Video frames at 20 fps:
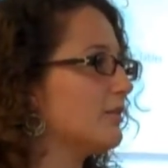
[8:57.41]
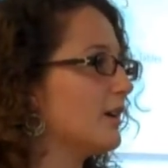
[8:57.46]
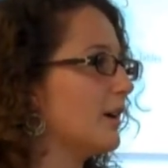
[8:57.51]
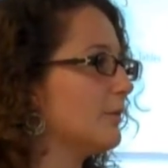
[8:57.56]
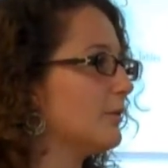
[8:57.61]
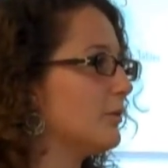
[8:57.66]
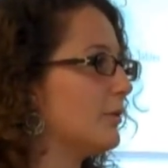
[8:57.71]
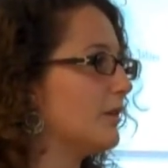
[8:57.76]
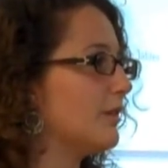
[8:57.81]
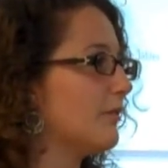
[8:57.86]

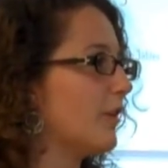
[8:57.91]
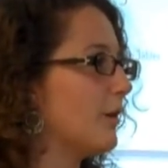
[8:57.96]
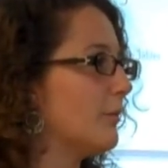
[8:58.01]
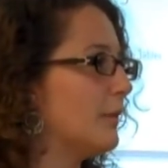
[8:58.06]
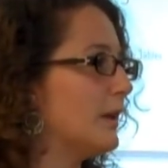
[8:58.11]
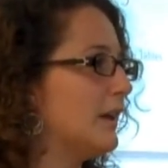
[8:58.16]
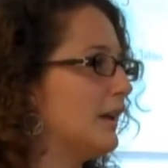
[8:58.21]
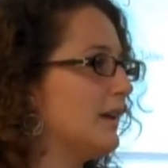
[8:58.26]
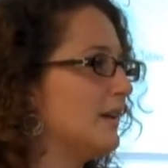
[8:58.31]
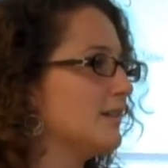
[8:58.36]
Come to one of our
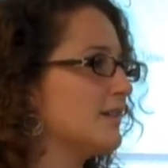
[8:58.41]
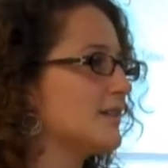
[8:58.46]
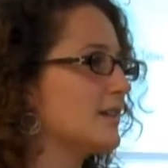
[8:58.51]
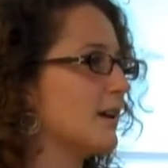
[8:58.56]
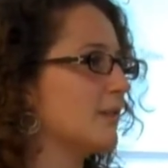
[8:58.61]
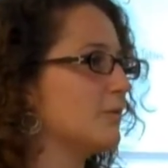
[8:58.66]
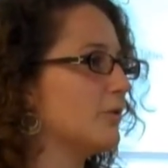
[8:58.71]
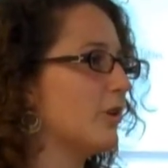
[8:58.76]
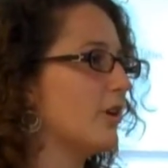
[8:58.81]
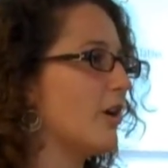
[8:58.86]
meetings.
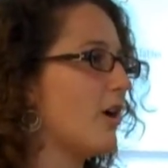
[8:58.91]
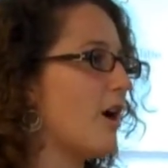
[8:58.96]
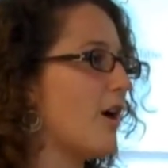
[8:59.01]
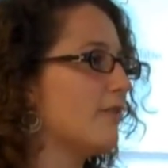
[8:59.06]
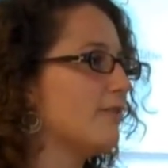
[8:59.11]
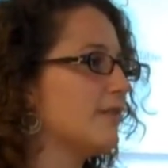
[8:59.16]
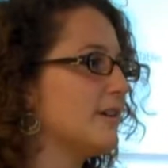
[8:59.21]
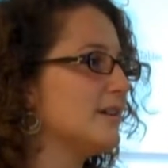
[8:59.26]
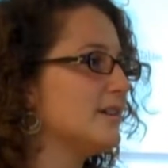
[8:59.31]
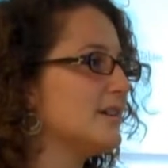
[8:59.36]
Come to our
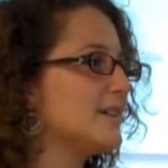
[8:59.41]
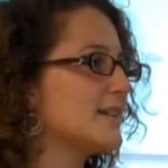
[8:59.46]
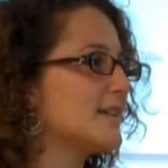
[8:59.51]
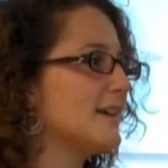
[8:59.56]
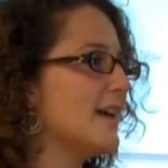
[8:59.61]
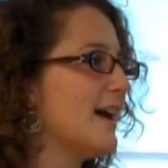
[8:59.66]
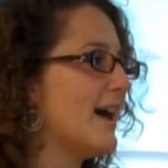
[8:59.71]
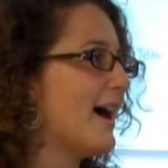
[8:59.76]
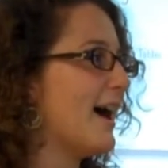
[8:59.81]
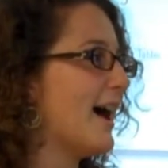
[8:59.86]
office.